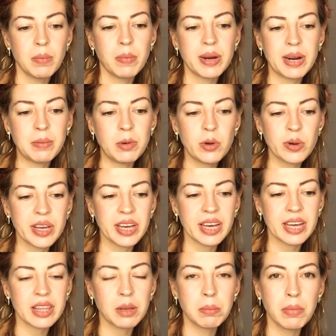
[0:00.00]
But I'm
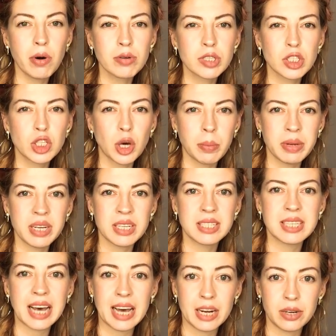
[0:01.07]
looking at the most
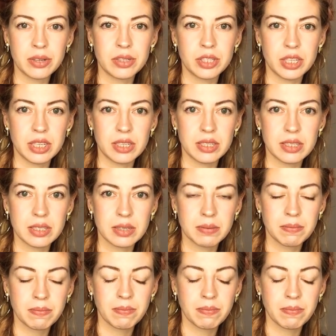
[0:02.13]
dominant energies.